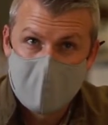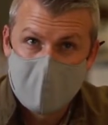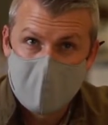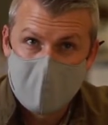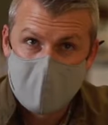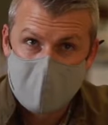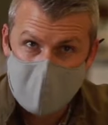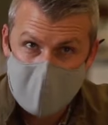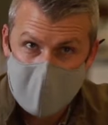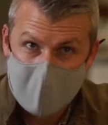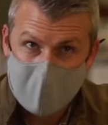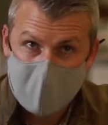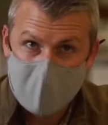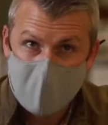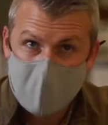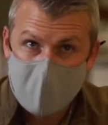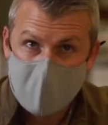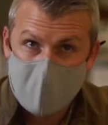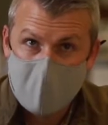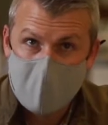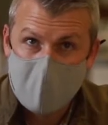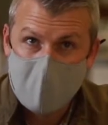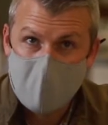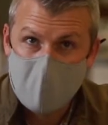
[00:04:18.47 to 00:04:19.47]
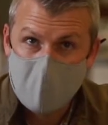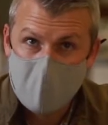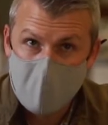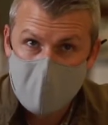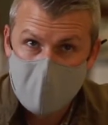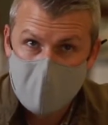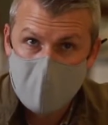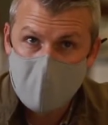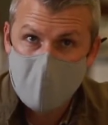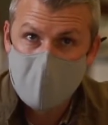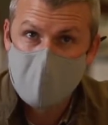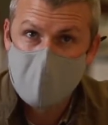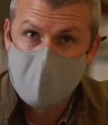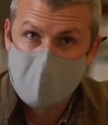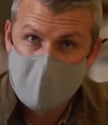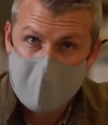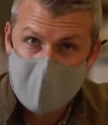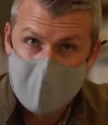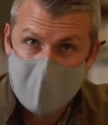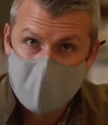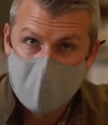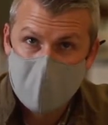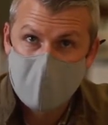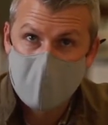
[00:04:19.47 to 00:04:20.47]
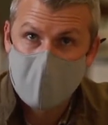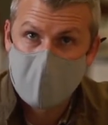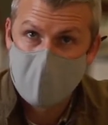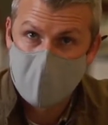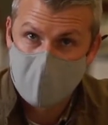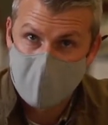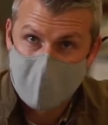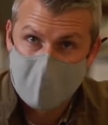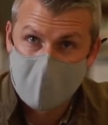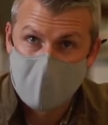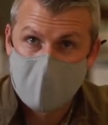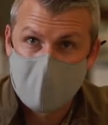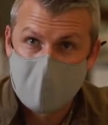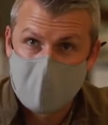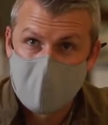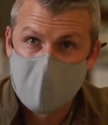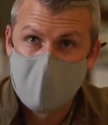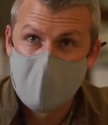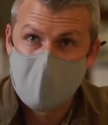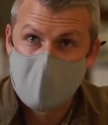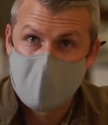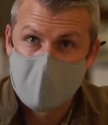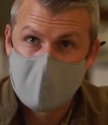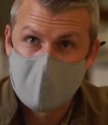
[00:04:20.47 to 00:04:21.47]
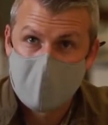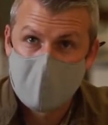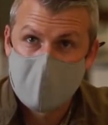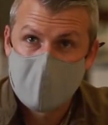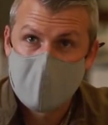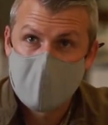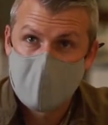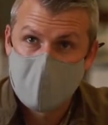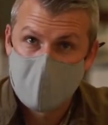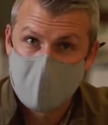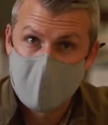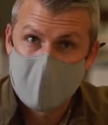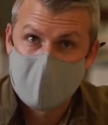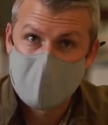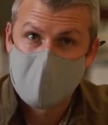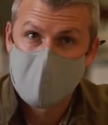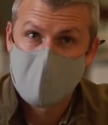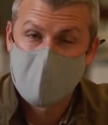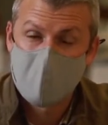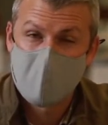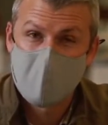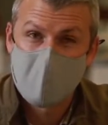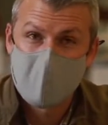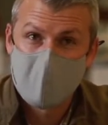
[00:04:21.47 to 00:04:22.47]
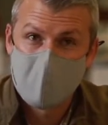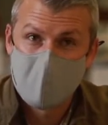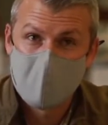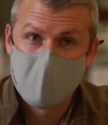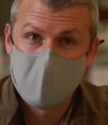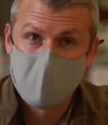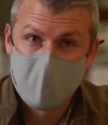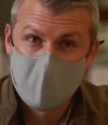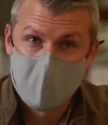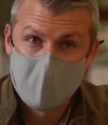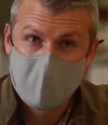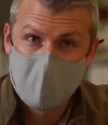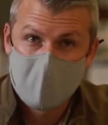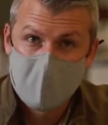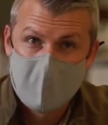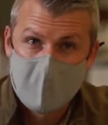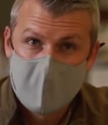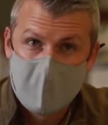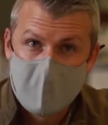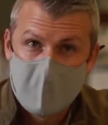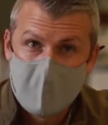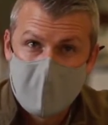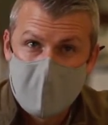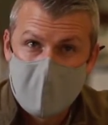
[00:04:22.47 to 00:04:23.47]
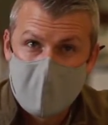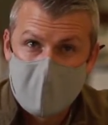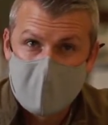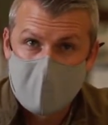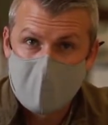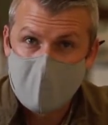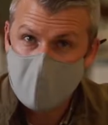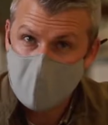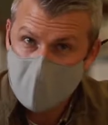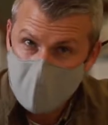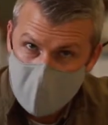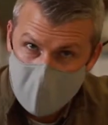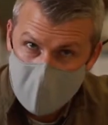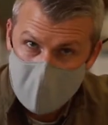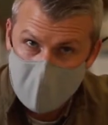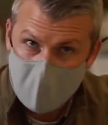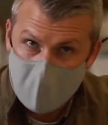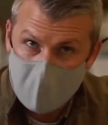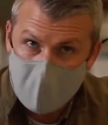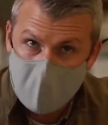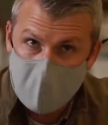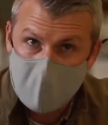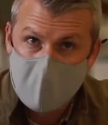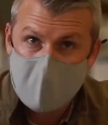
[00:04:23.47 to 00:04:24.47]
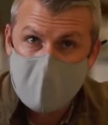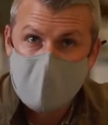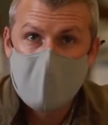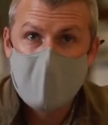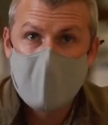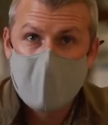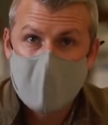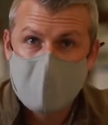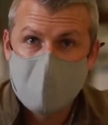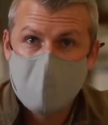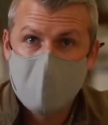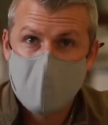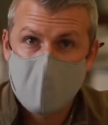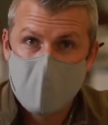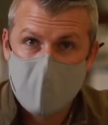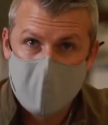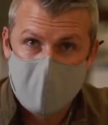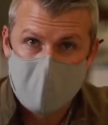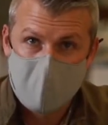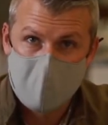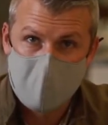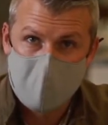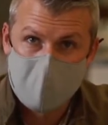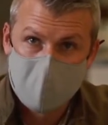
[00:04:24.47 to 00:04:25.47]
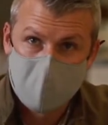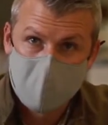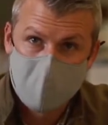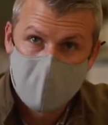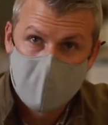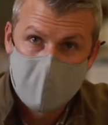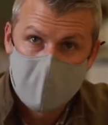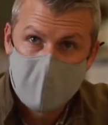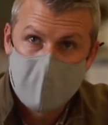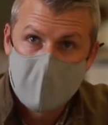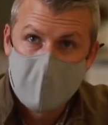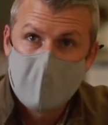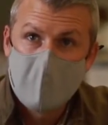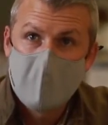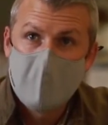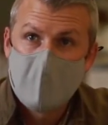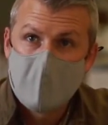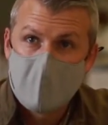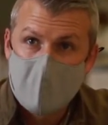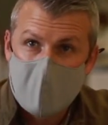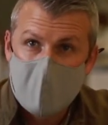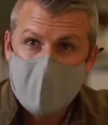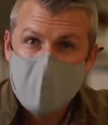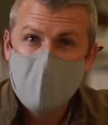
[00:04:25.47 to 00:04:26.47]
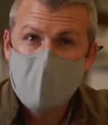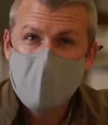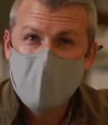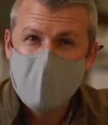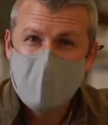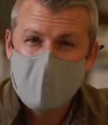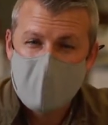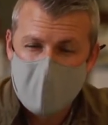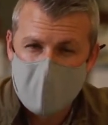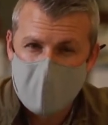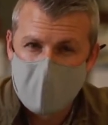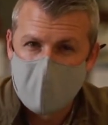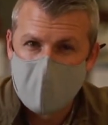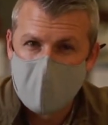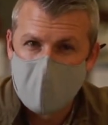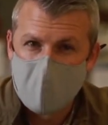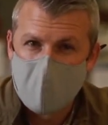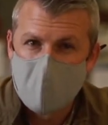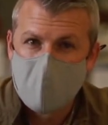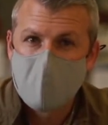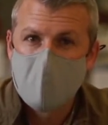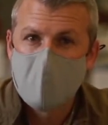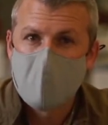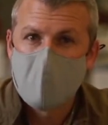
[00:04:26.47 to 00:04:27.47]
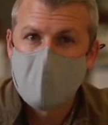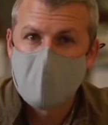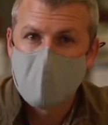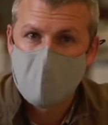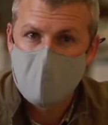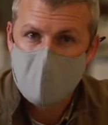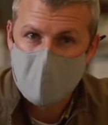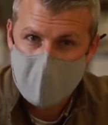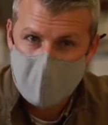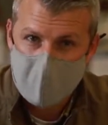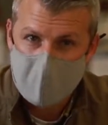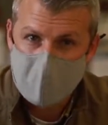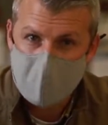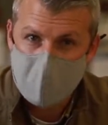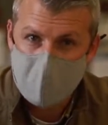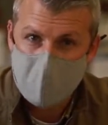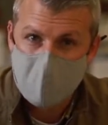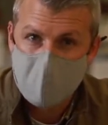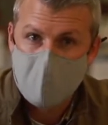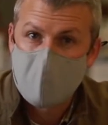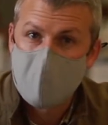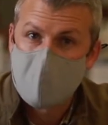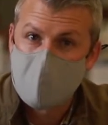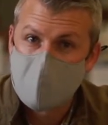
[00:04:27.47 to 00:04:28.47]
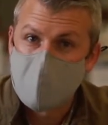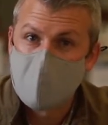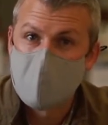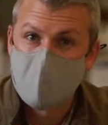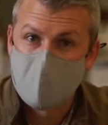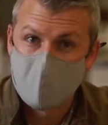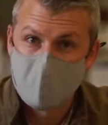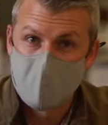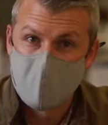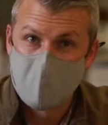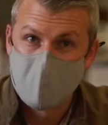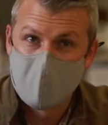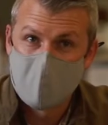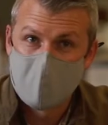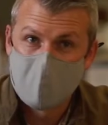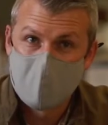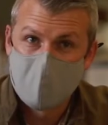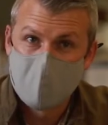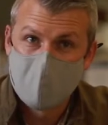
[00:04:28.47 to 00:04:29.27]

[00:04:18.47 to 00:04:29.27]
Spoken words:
The second is to improve staff and faculty understanding and practice of collaborative learning. And the third is to ask the question: how will we know that a change is an improvement?